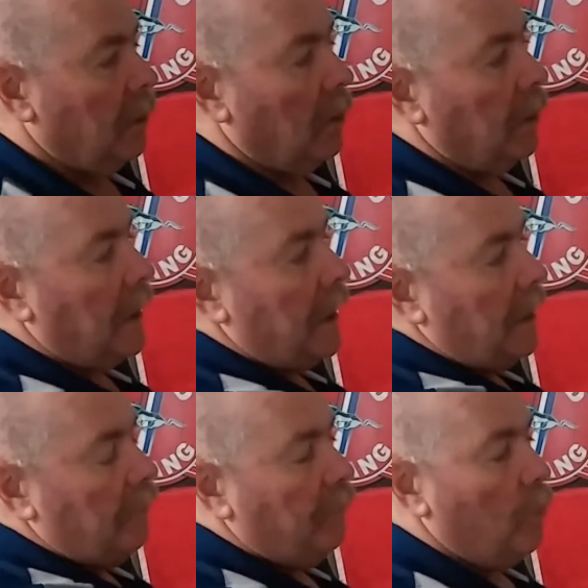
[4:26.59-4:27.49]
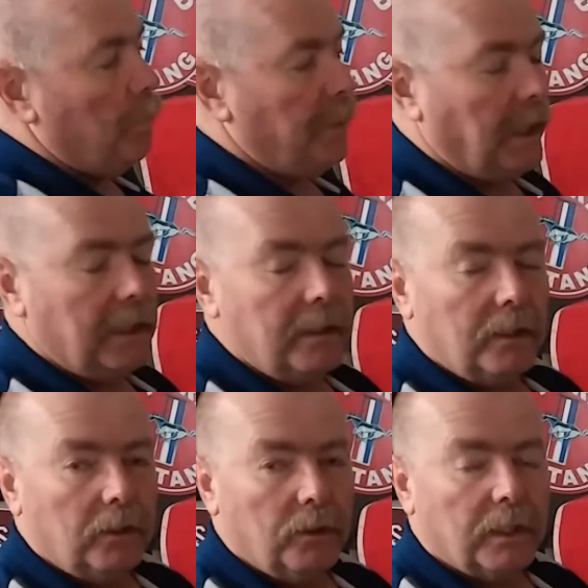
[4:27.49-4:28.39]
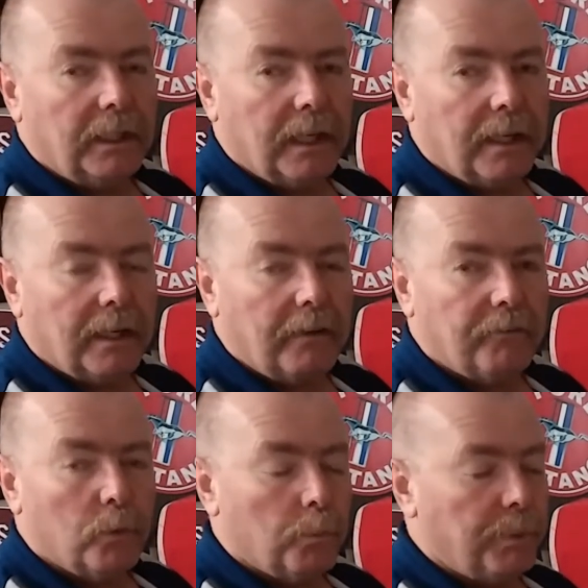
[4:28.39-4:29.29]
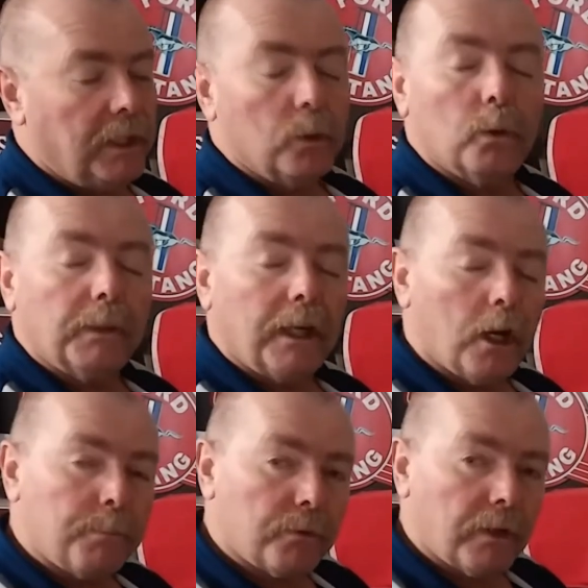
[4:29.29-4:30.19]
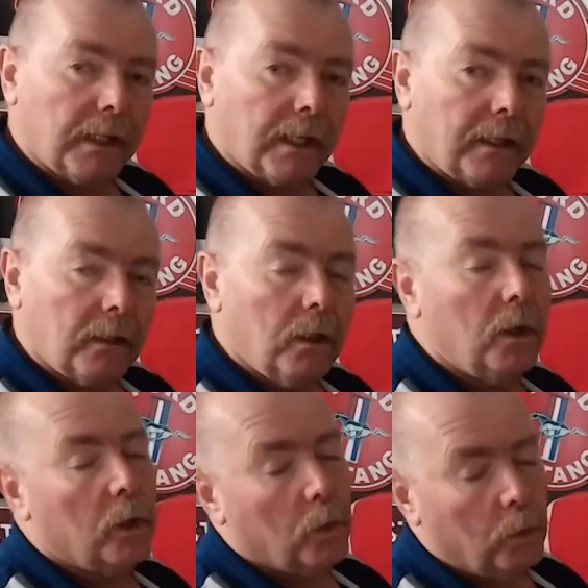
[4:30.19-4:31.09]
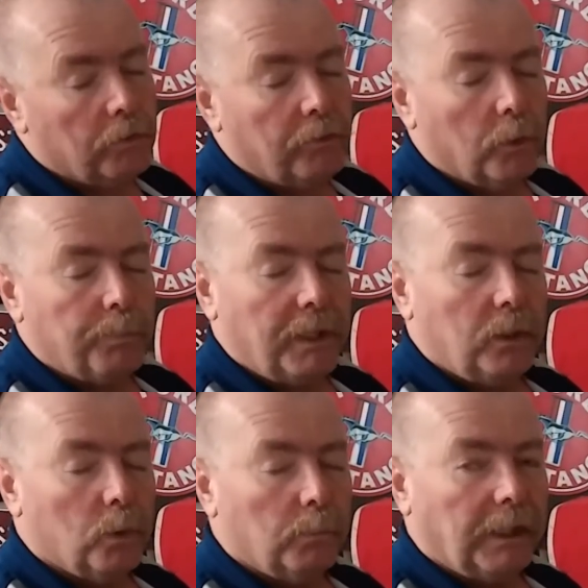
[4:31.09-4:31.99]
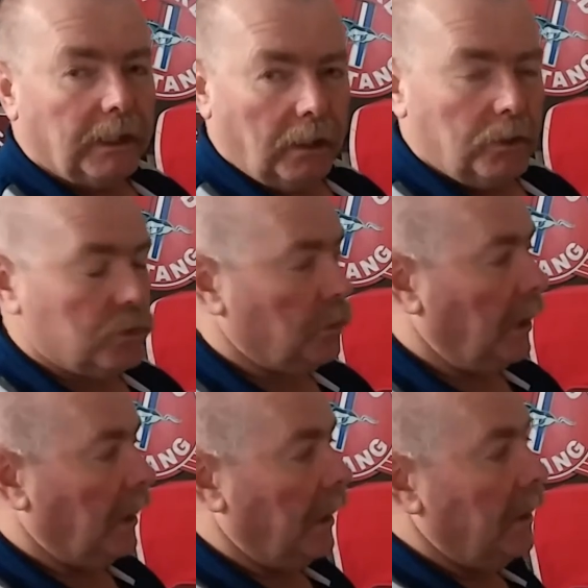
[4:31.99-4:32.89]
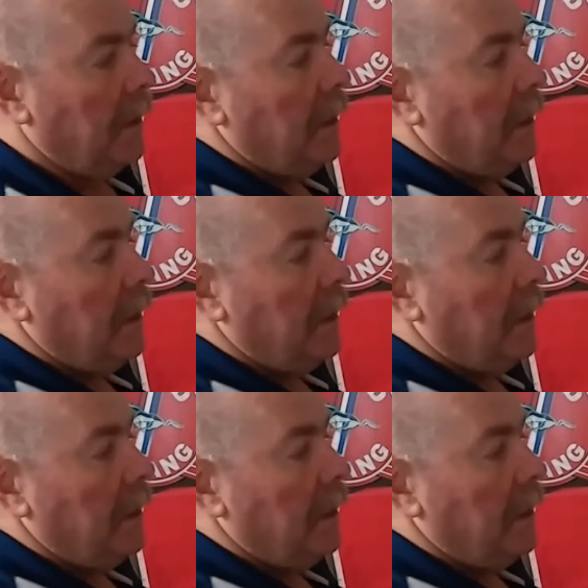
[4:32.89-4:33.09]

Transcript: On a 4-pin, you can get a 4-pin normally open relay or a 4-pin normally closed relay,